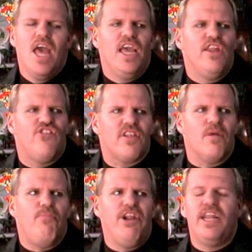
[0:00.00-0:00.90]
He's just
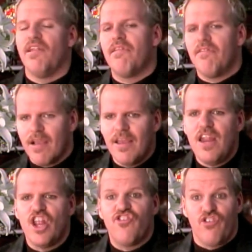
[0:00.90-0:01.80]
completed his second
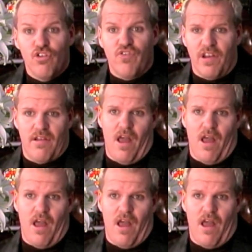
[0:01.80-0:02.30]
children's